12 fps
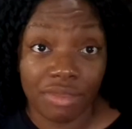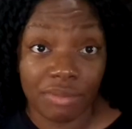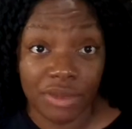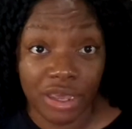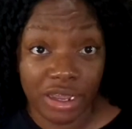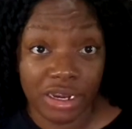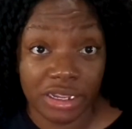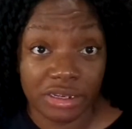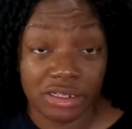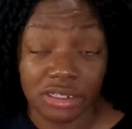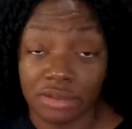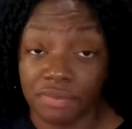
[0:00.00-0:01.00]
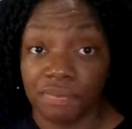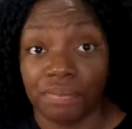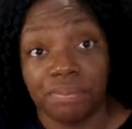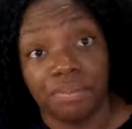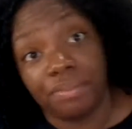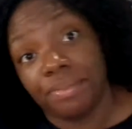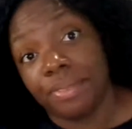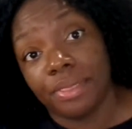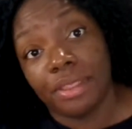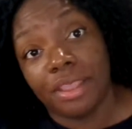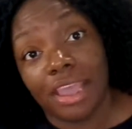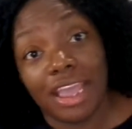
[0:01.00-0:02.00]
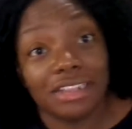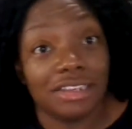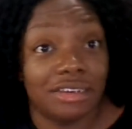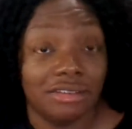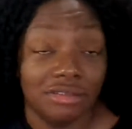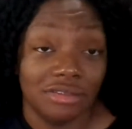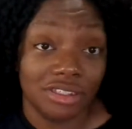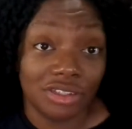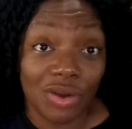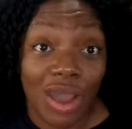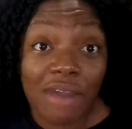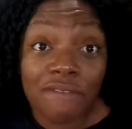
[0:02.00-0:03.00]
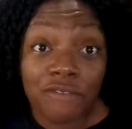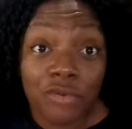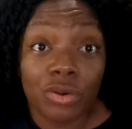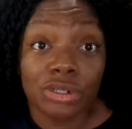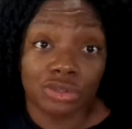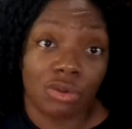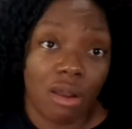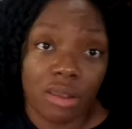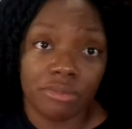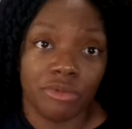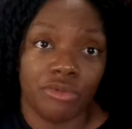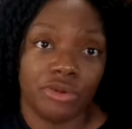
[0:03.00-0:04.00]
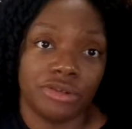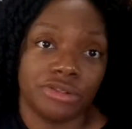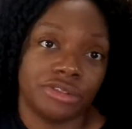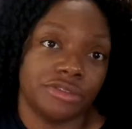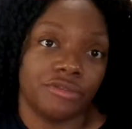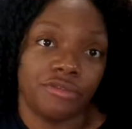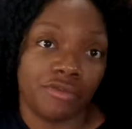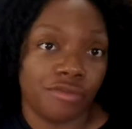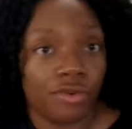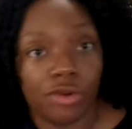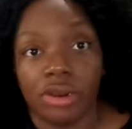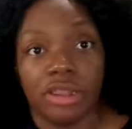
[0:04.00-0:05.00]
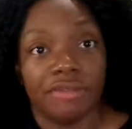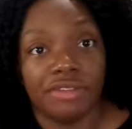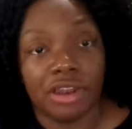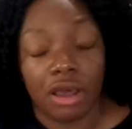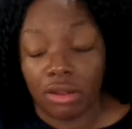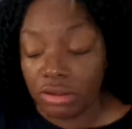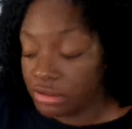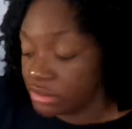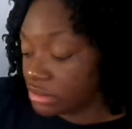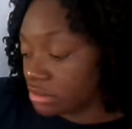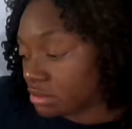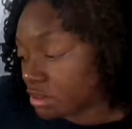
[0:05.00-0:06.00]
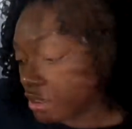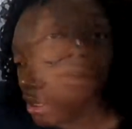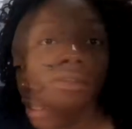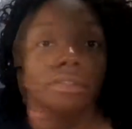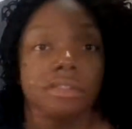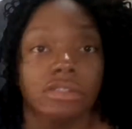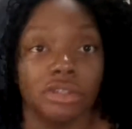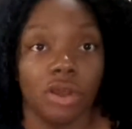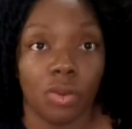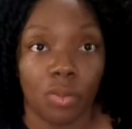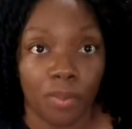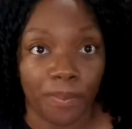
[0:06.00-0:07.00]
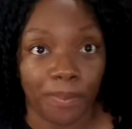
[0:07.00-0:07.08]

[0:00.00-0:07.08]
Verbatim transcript: them cut it. And so I have 4 drawing boards for $11. So